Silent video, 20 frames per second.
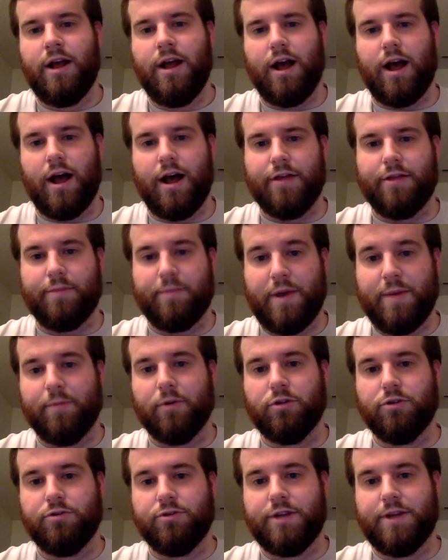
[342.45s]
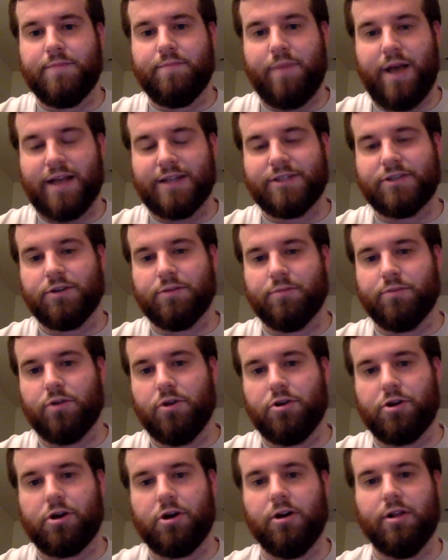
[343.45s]
the people who did best on
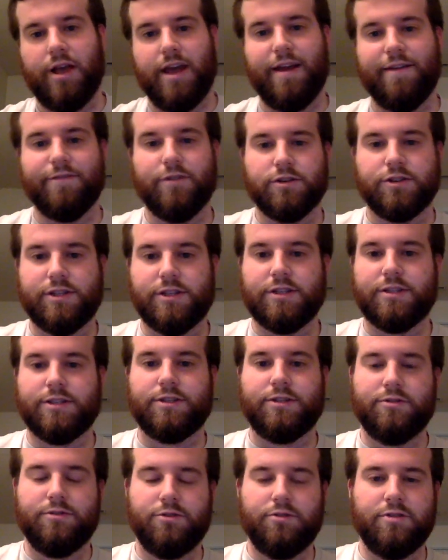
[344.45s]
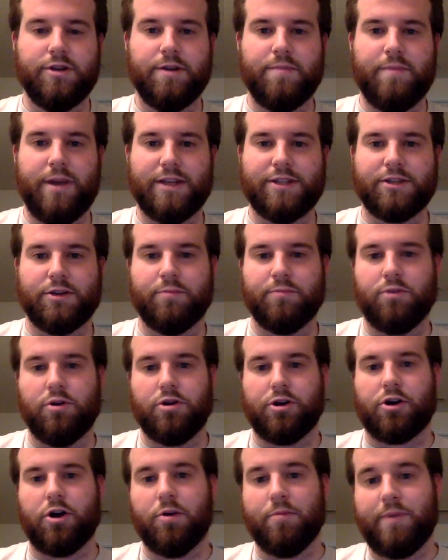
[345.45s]
protocol A versus who did best on
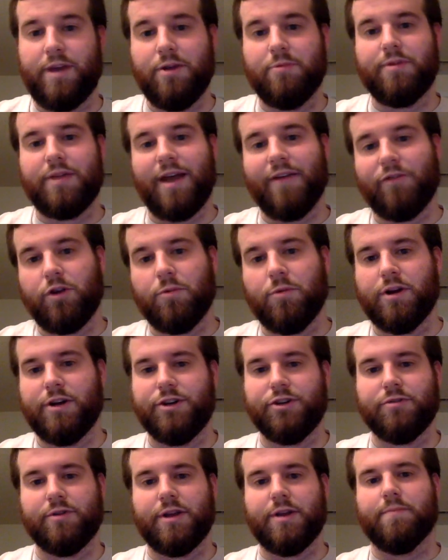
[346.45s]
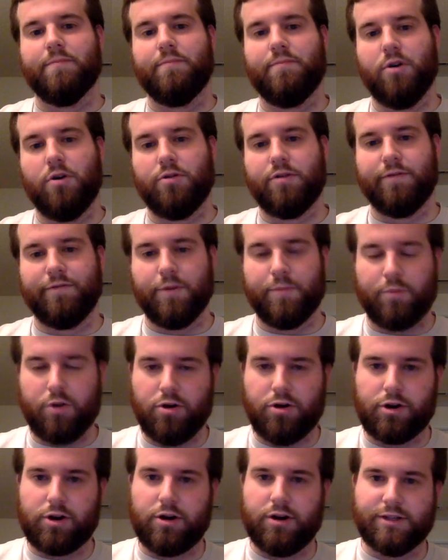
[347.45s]
protocol B, with everyone doing both of the
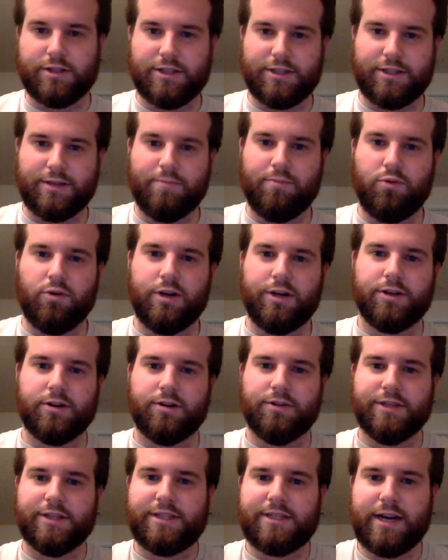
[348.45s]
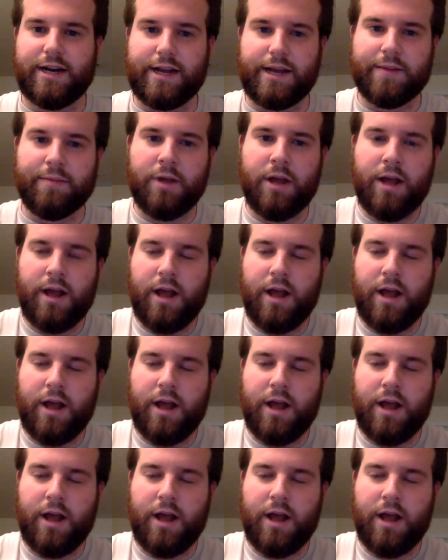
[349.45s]
protocols at some point during the study.